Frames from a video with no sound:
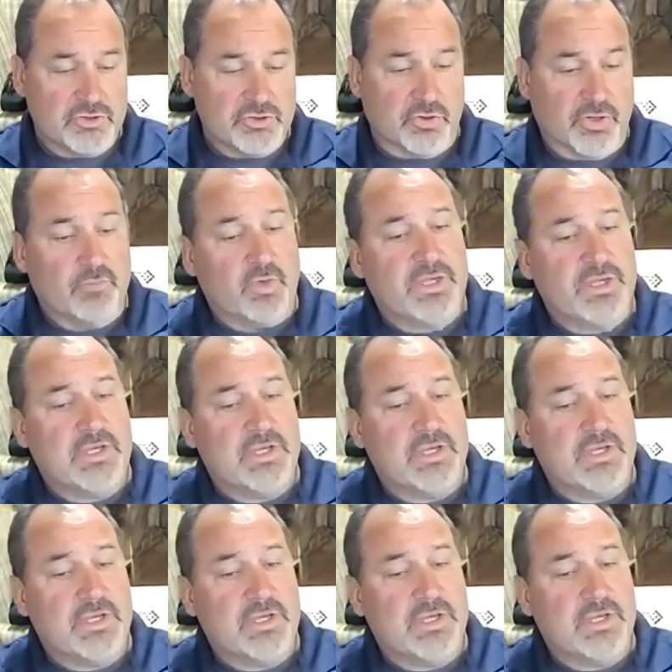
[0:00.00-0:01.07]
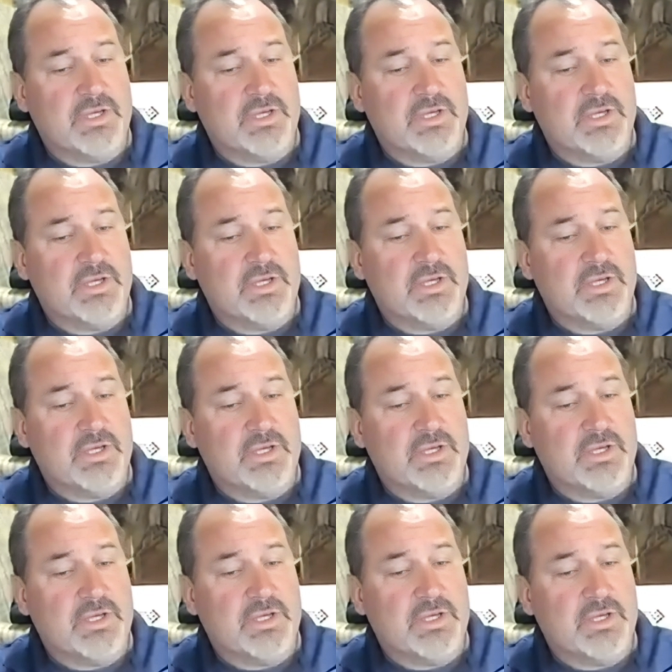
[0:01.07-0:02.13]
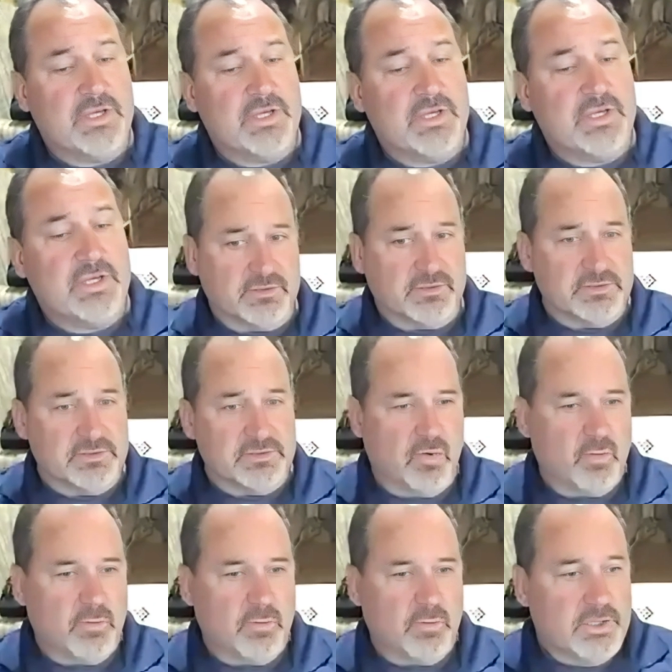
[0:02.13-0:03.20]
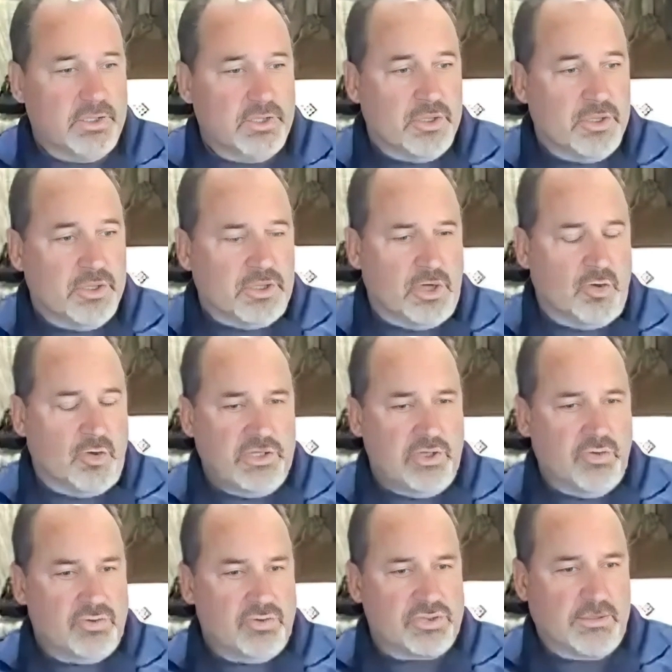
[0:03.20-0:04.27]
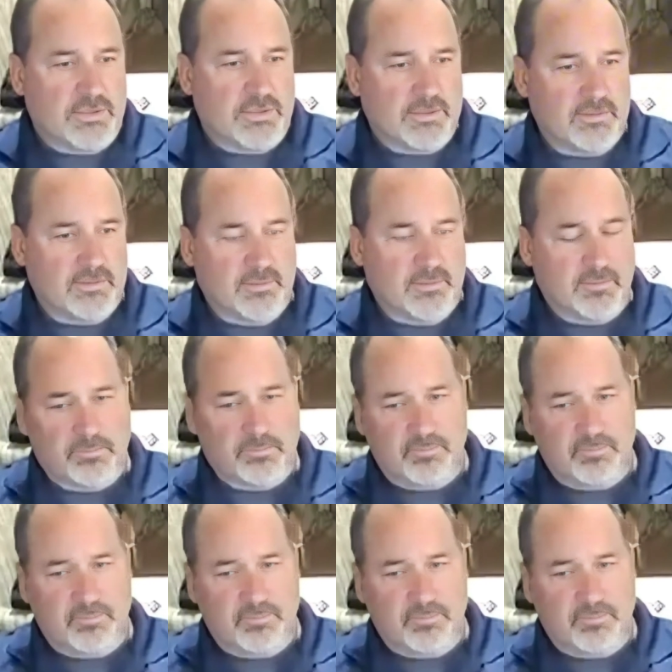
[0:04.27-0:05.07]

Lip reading: So then we get into the timing of it. So, we use